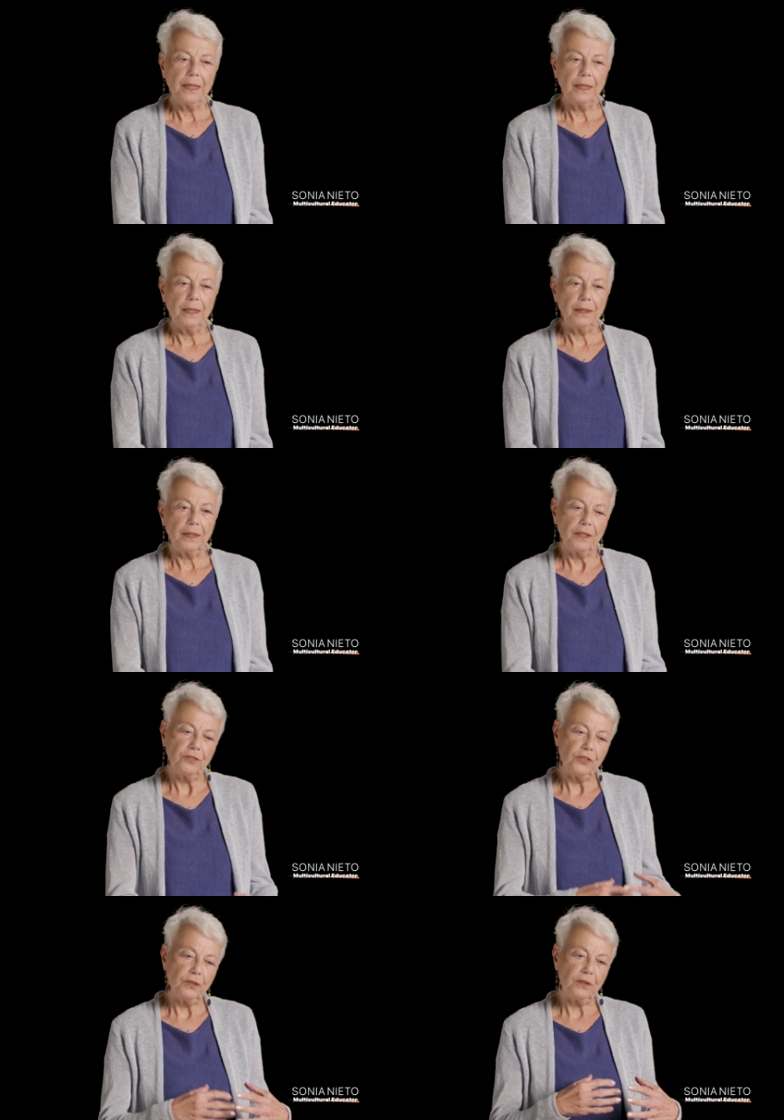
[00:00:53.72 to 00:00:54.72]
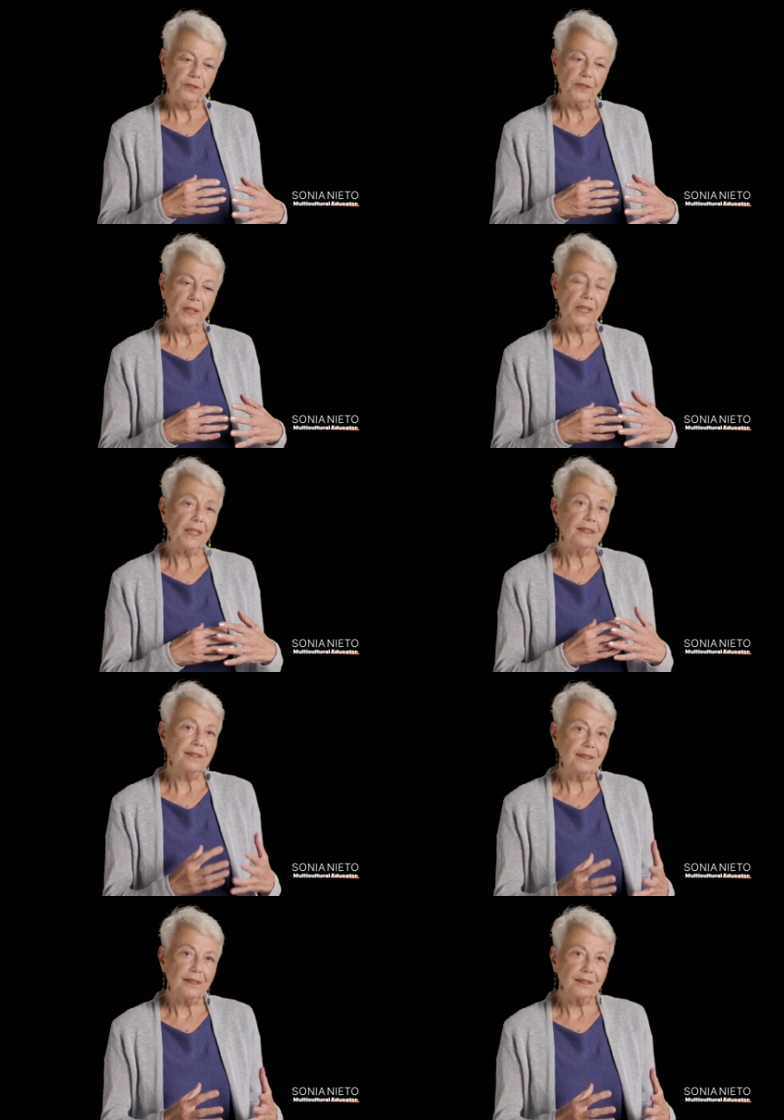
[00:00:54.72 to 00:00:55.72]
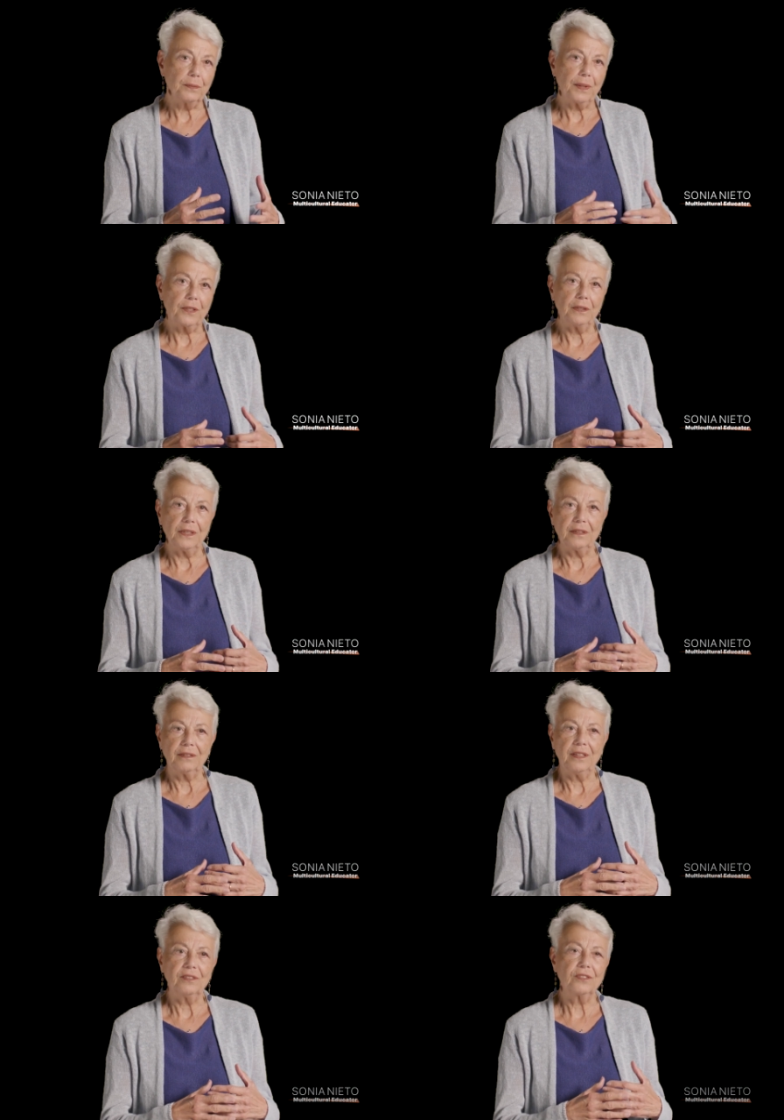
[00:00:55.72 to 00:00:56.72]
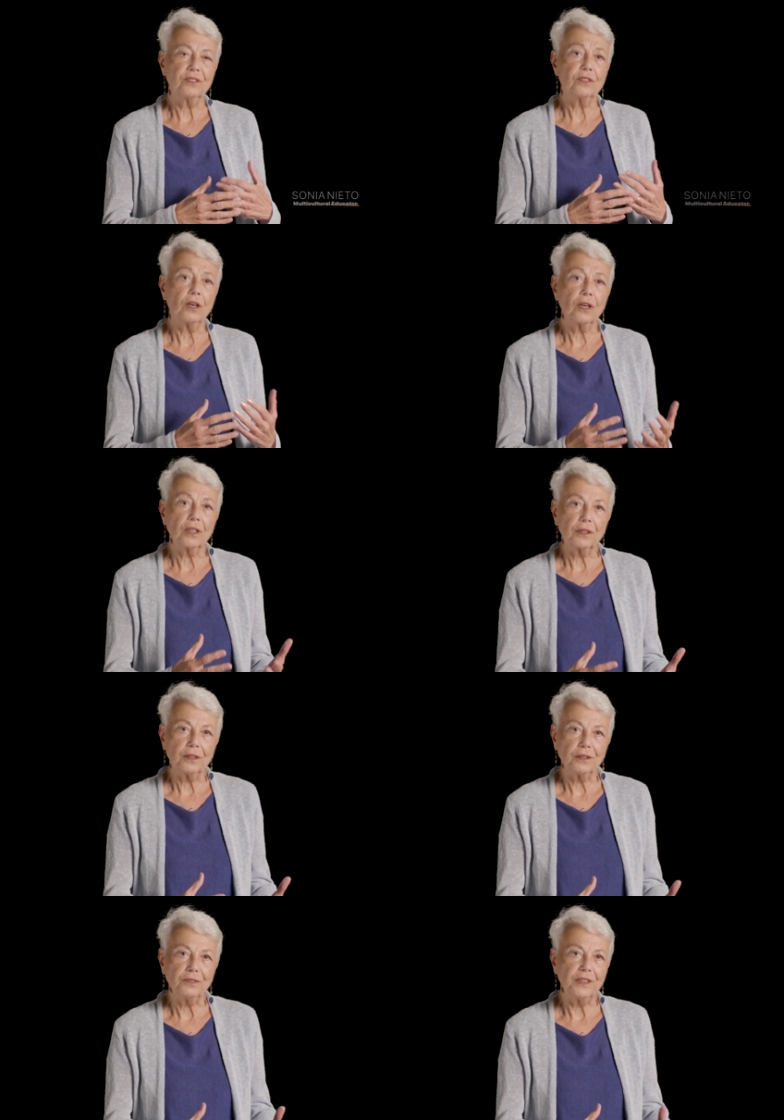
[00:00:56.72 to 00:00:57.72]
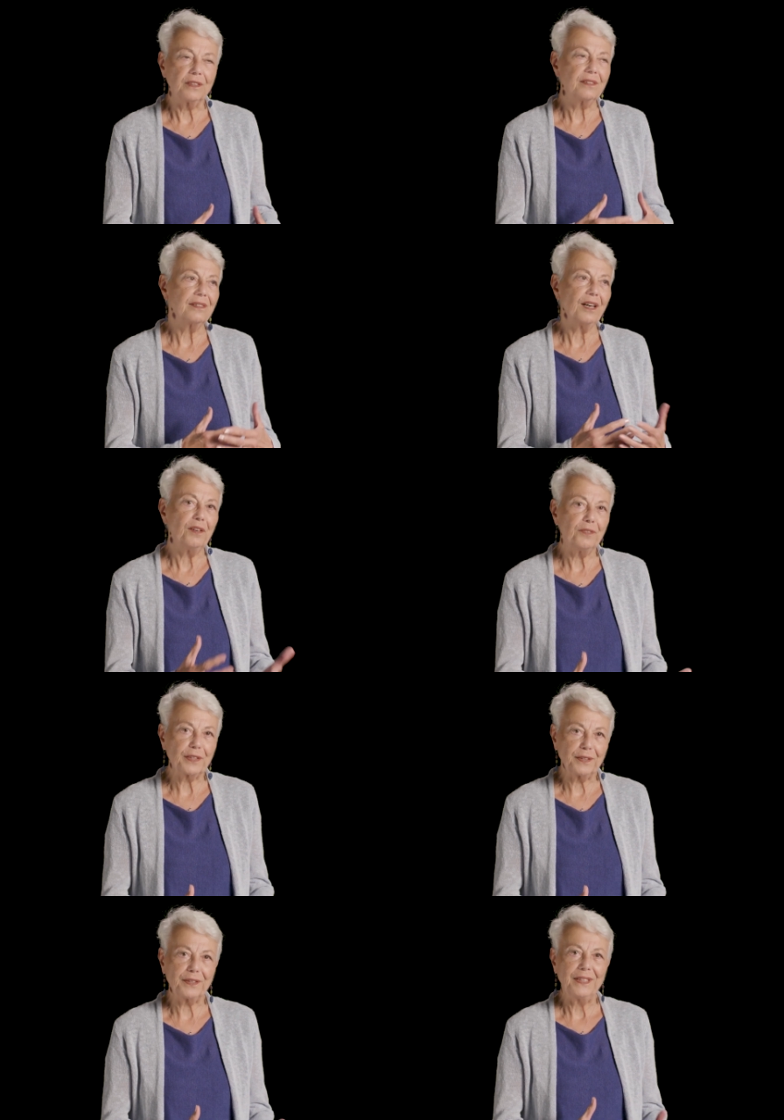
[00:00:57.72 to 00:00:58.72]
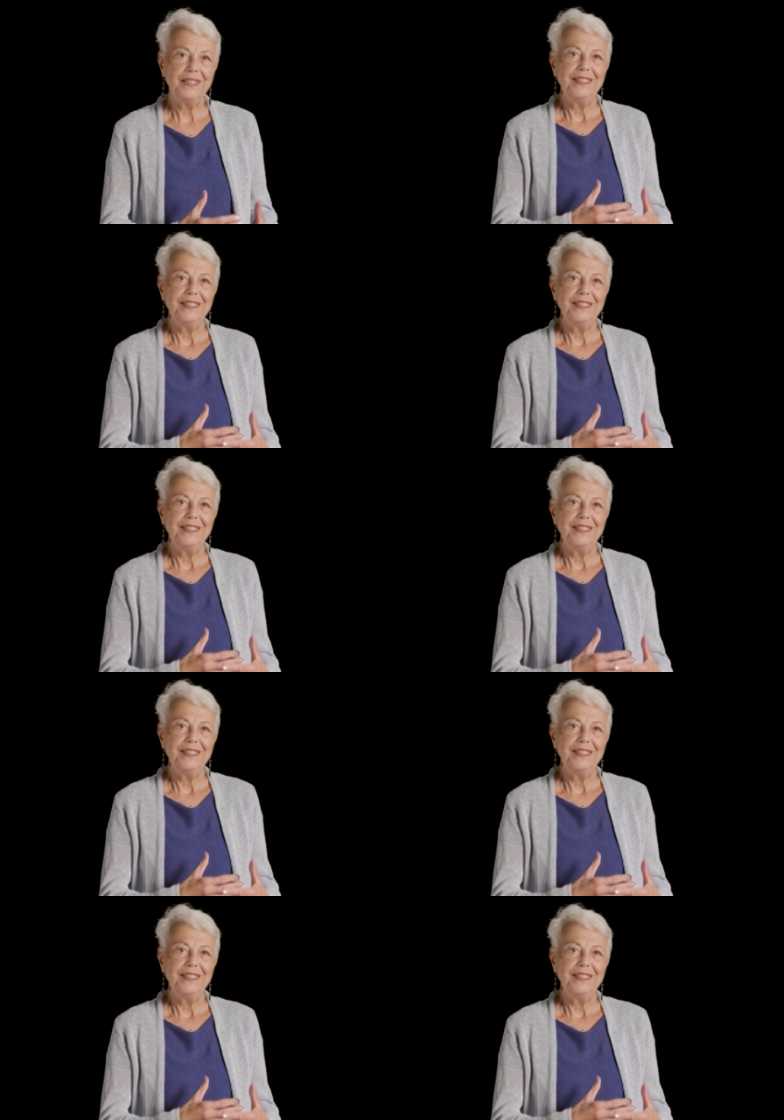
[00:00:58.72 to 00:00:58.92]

It gives you different lenses, whether it's historical, philosophical,